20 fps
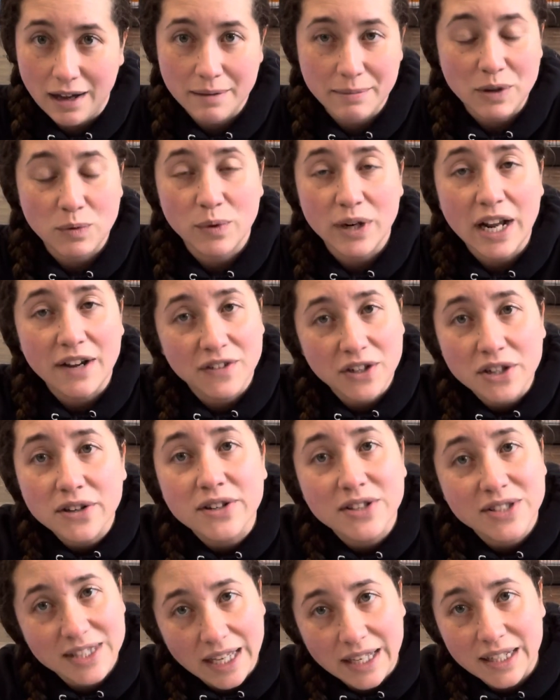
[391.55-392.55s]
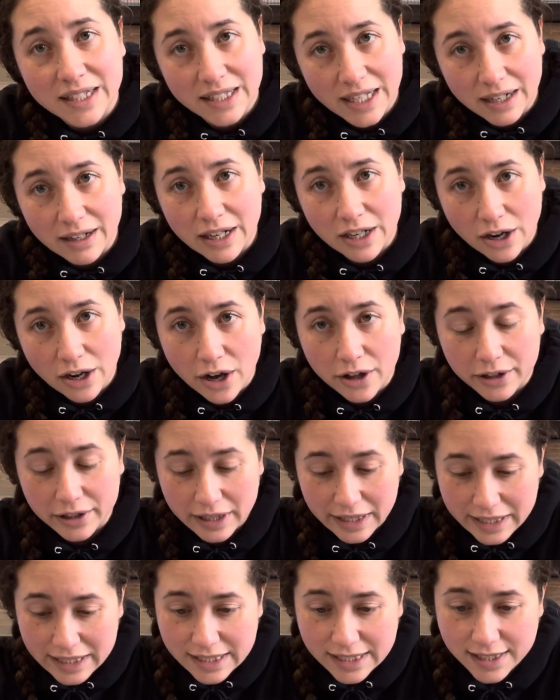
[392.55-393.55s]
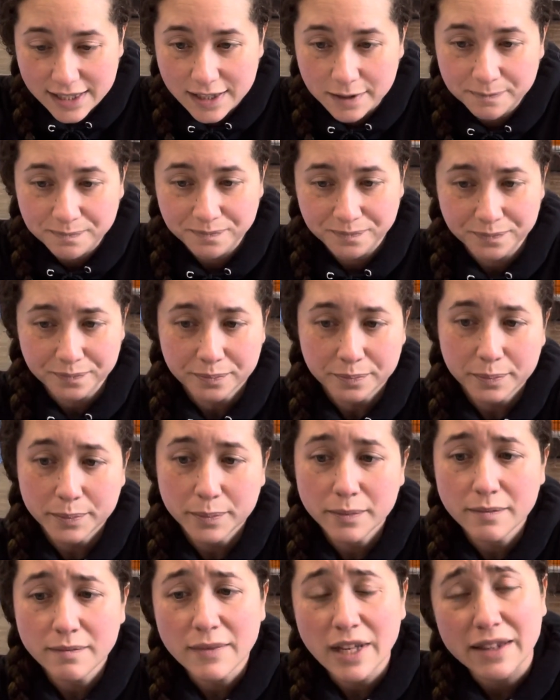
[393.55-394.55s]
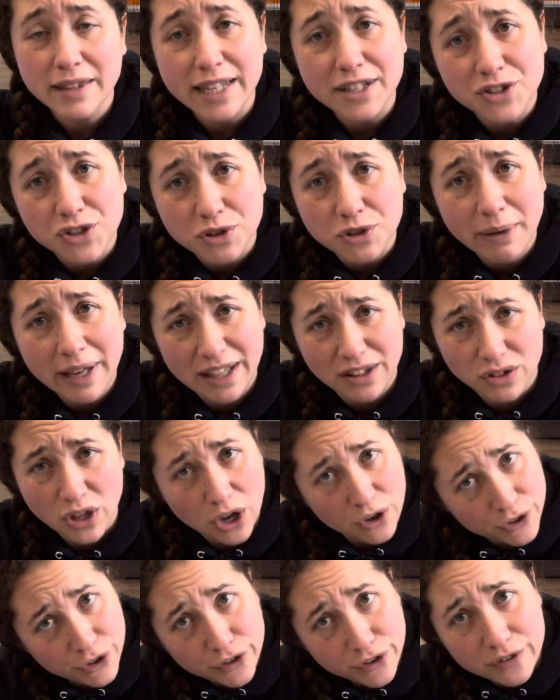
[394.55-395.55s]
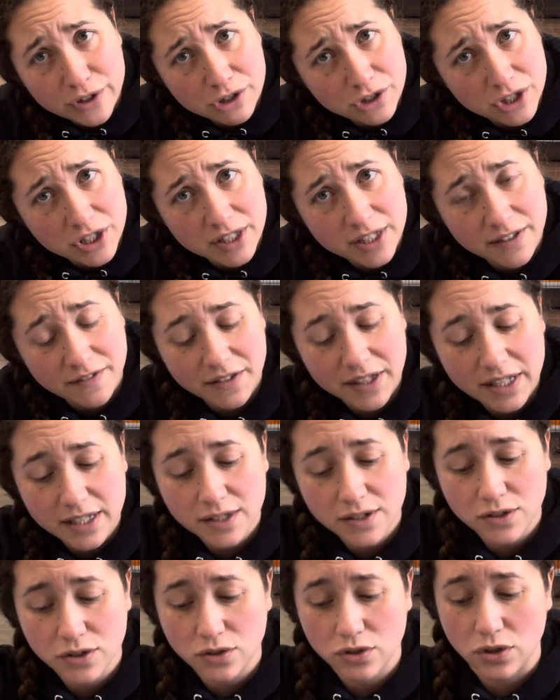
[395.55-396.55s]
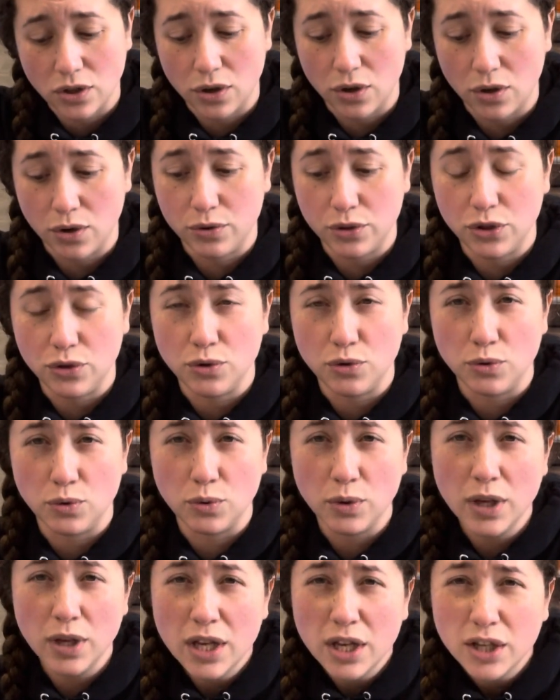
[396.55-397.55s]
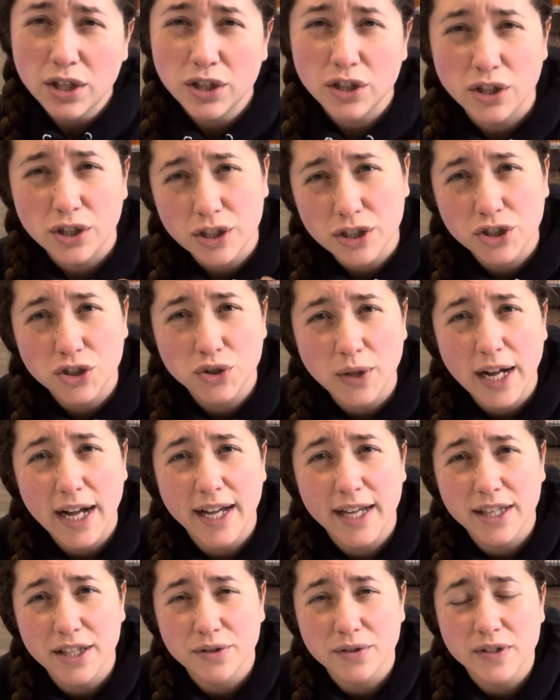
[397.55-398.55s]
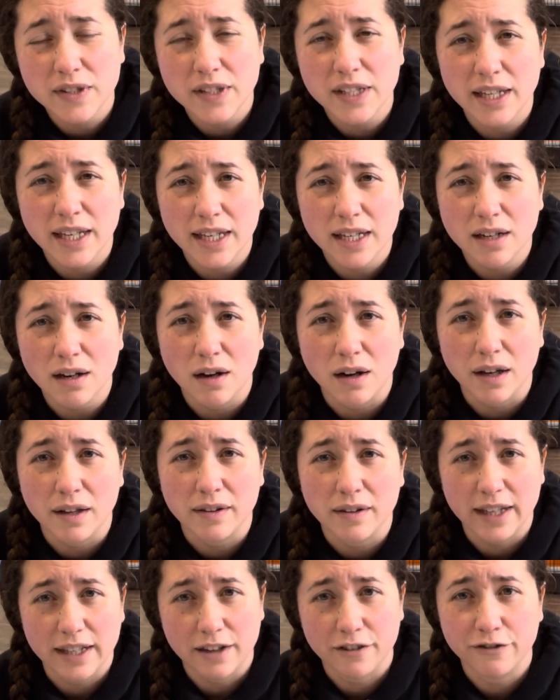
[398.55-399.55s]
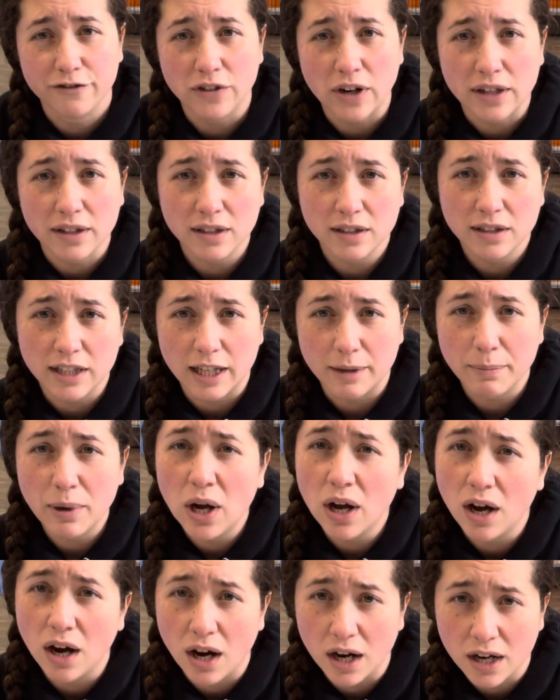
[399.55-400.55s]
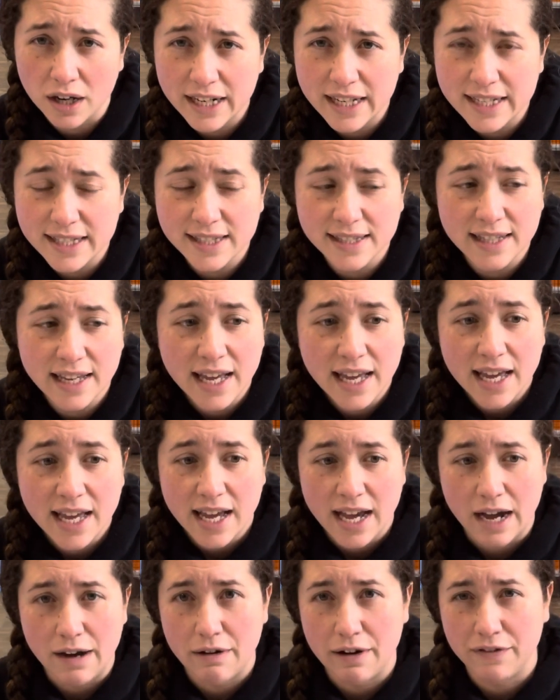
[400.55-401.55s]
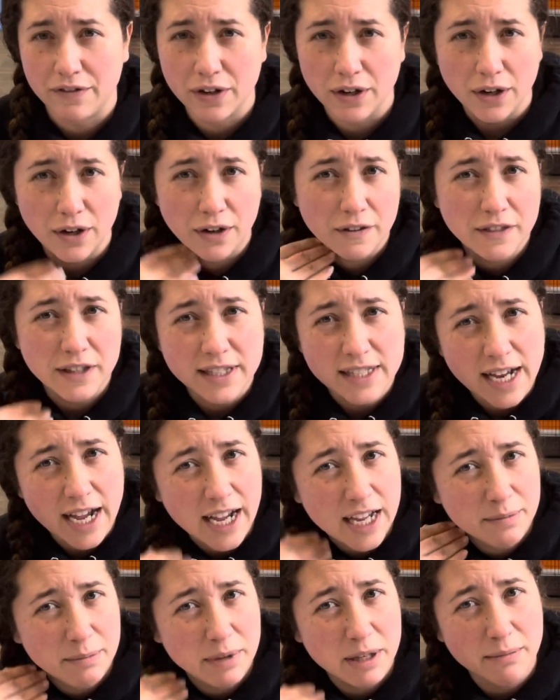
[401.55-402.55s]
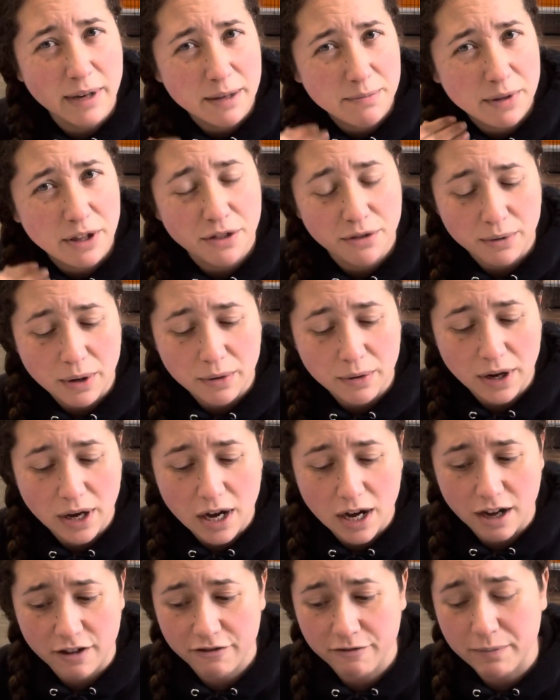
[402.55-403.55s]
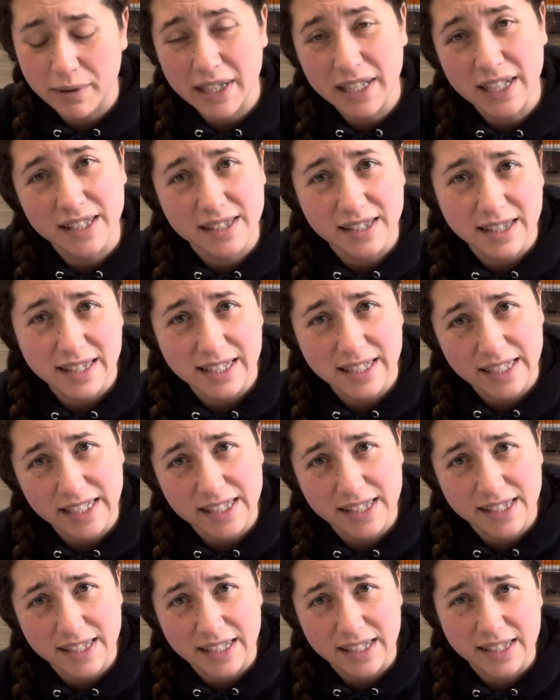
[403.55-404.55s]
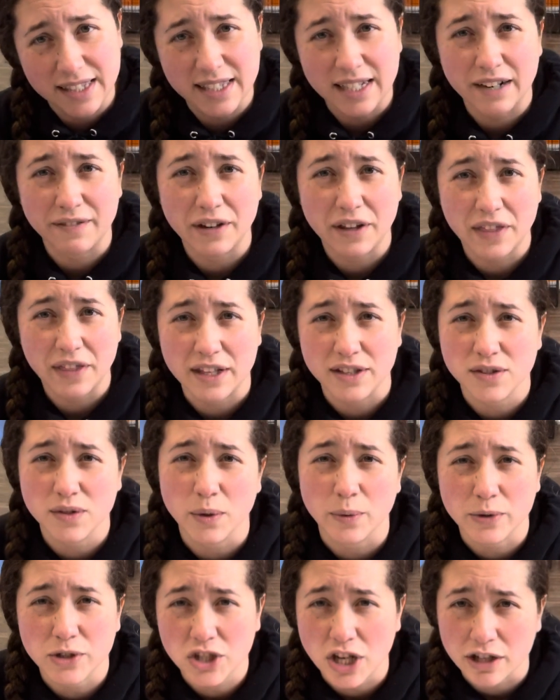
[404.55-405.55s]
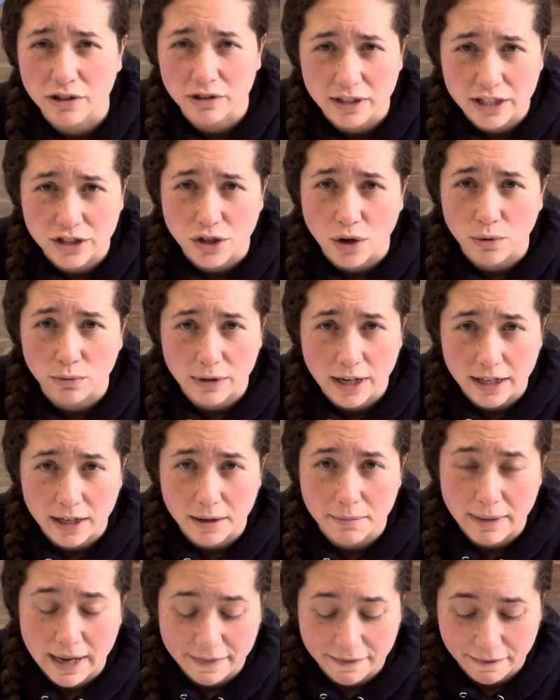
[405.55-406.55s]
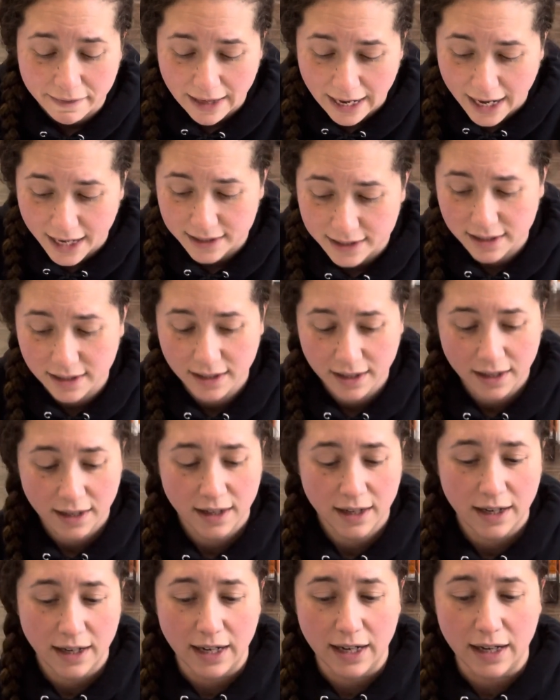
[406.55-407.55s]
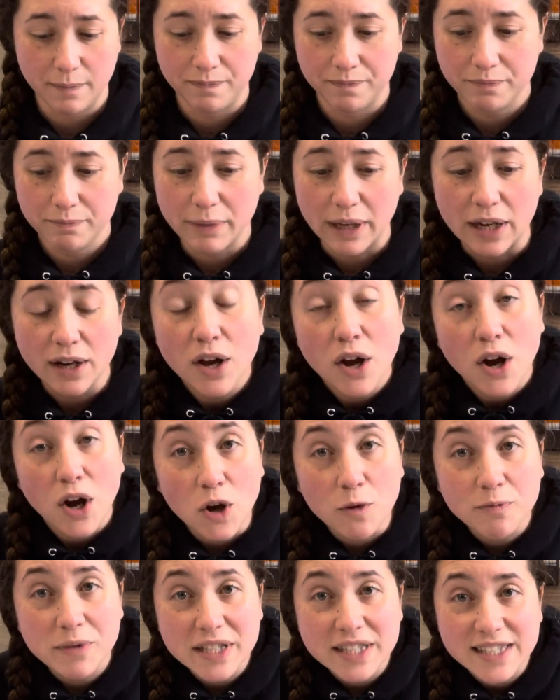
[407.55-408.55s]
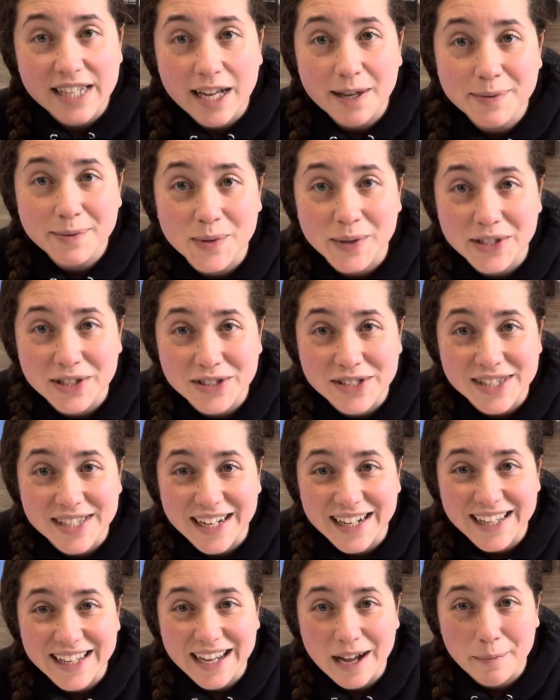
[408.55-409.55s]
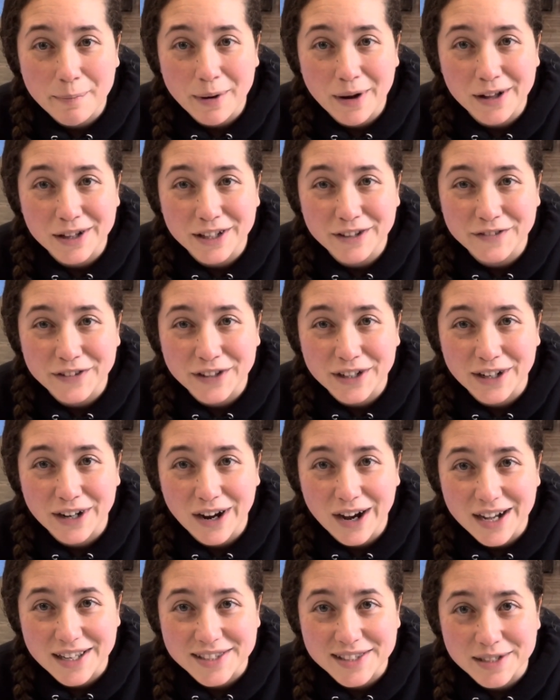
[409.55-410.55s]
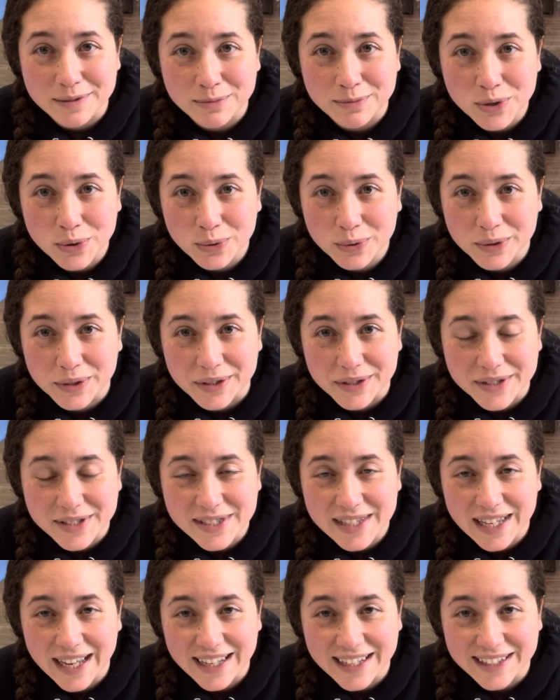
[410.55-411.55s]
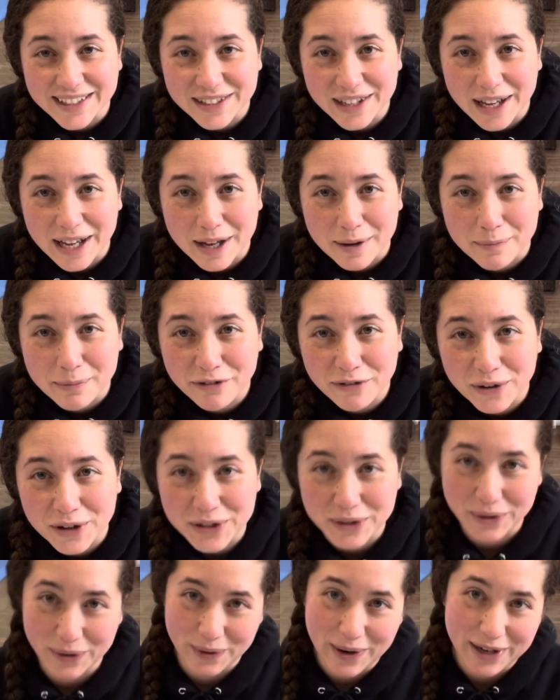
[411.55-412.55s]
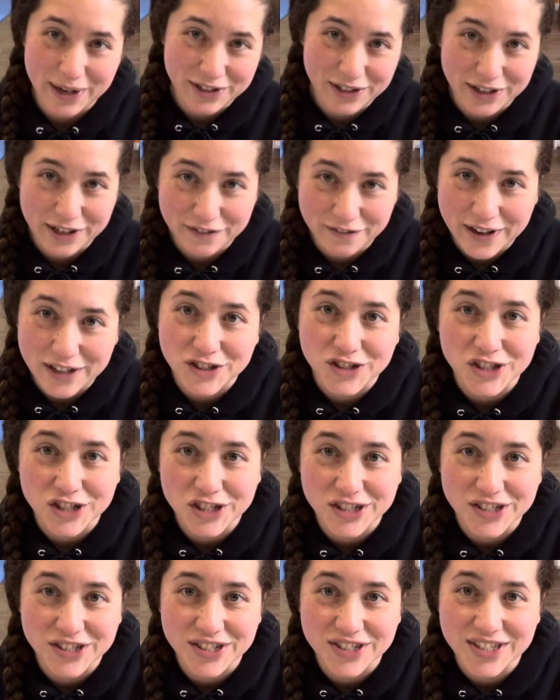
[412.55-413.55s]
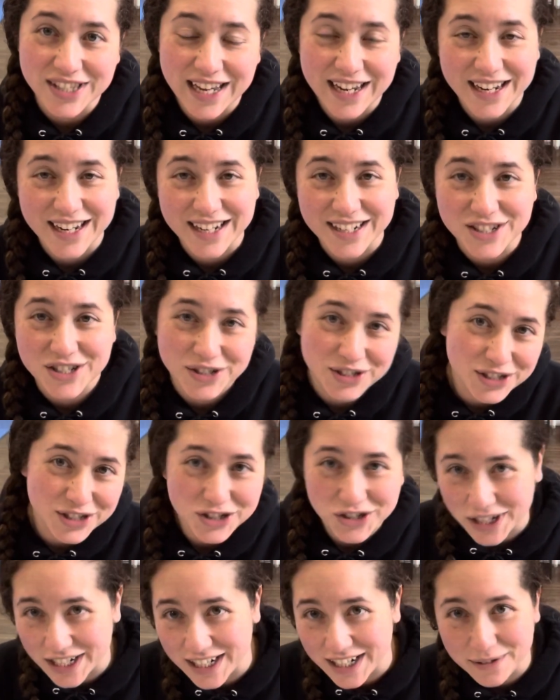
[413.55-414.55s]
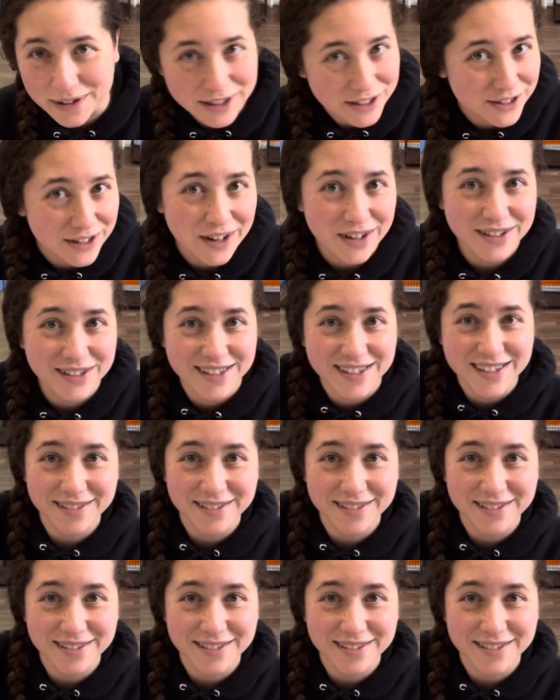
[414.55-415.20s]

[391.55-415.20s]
I mean, whatever your secondary collar is. They do make longer versions of this, so you could try using it on like a front clip harness. However, the timing might be thrown off because of the distance and everything, so generally don't recommend that. But hope this helps when you're setting up all of your awesome tools and before you go on your adventures and do your training with your dogs.